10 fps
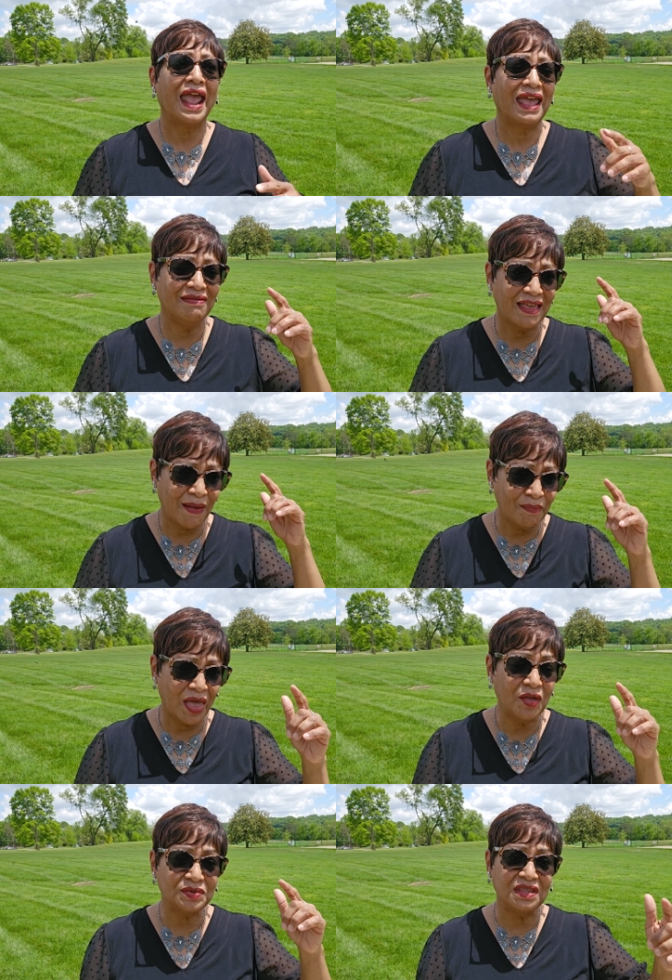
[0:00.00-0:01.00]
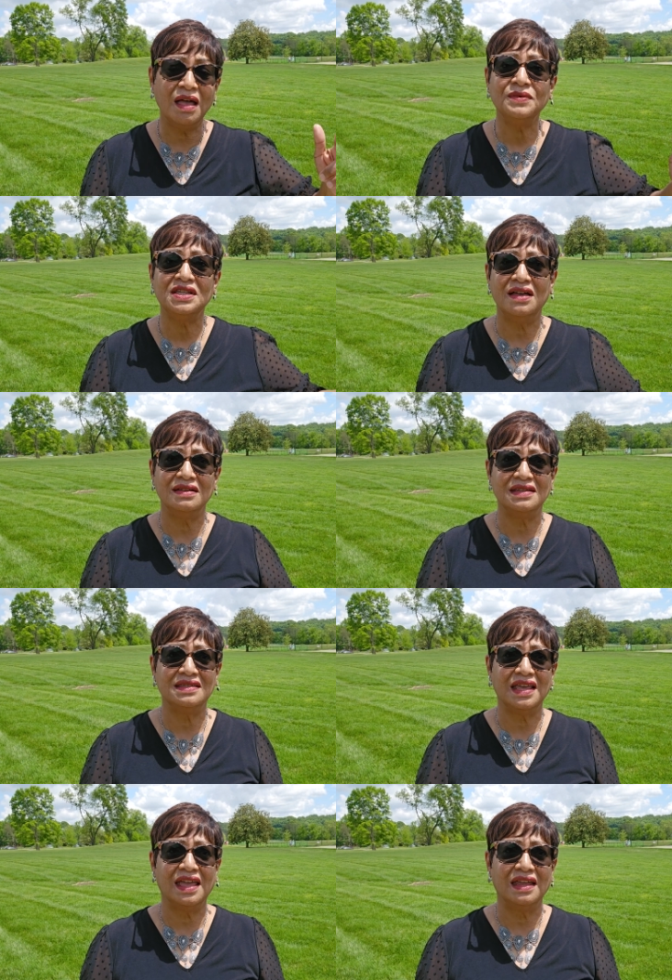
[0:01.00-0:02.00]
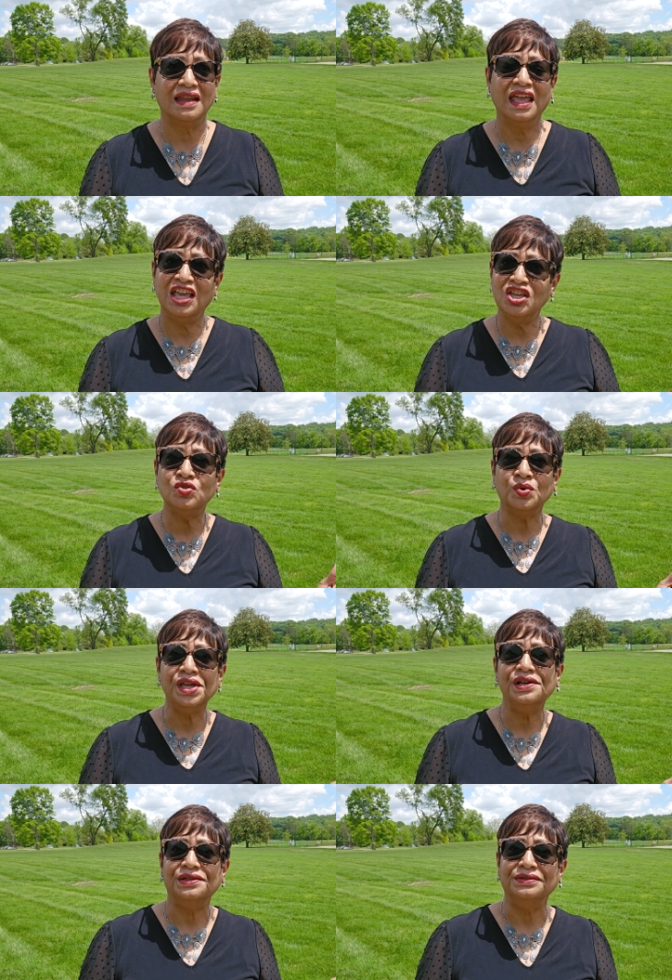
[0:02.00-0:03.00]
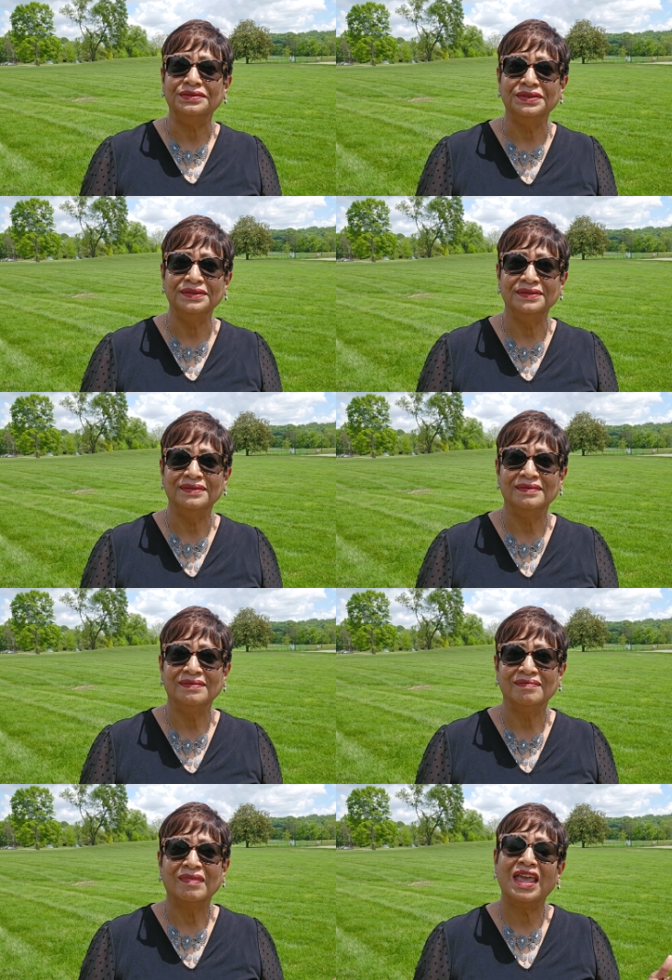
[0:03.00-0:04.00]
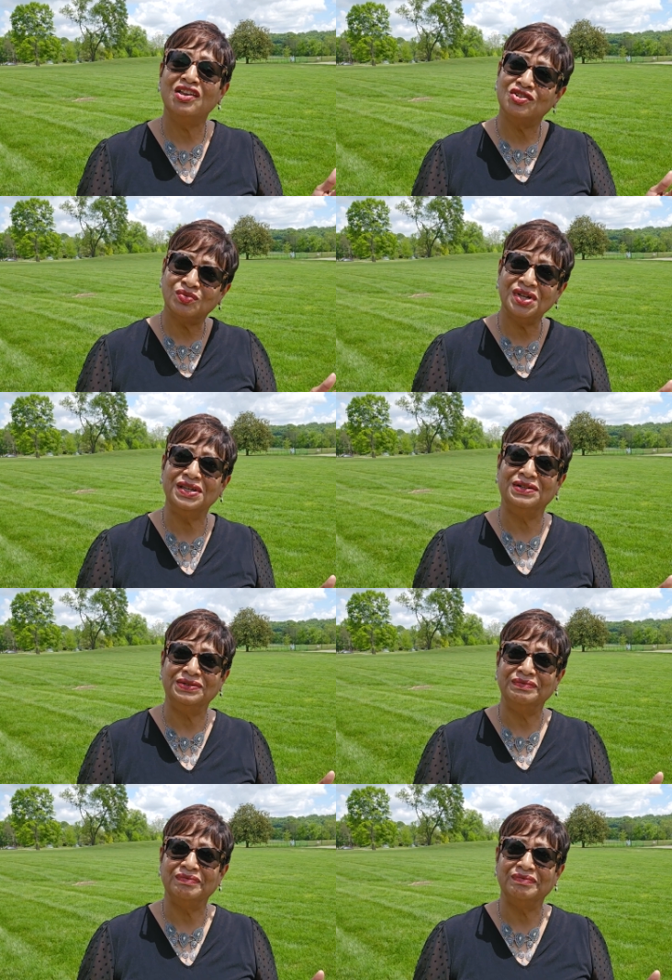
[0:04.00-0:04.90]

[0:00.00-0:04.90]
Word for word: and that helps them to understand he's real. He's real.